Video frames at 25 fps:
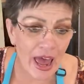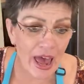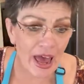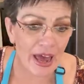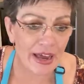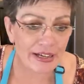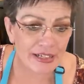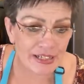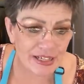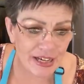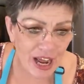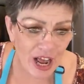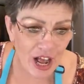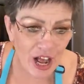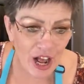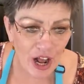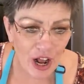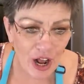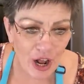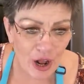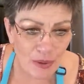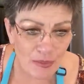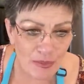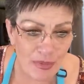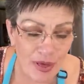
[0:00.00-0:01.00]
And
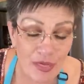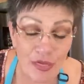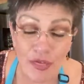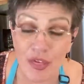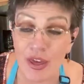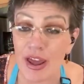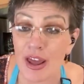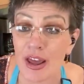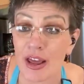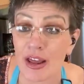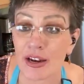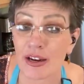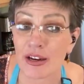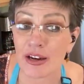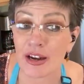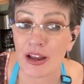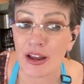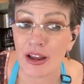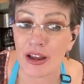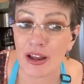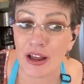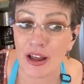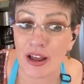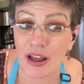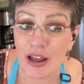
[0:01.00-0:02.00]

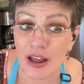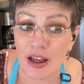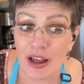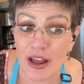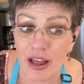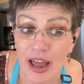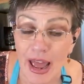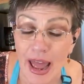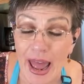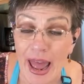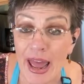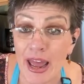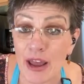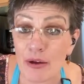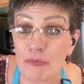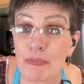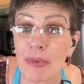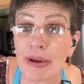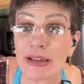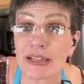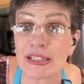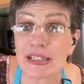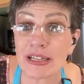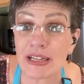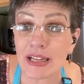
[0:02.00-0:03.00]
then 8
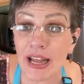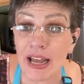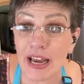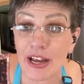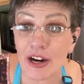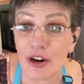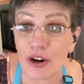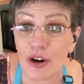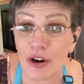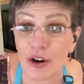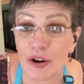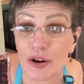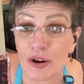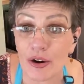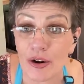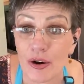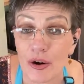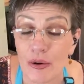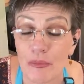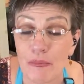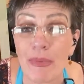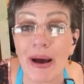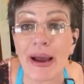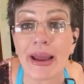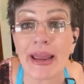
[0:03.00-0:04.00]
months later,
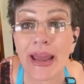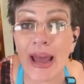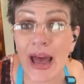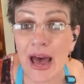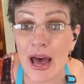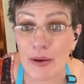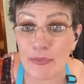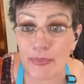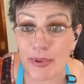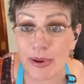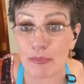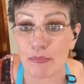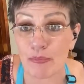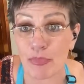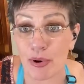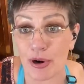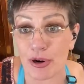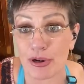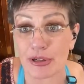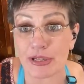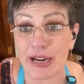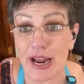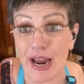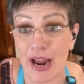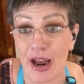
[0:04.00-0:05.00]
my cabin
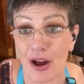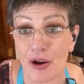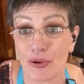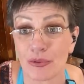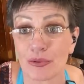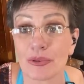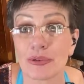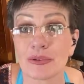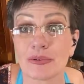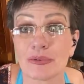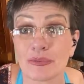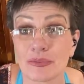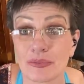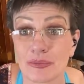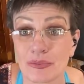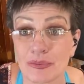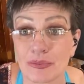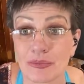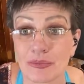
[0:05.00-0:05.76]
burned down.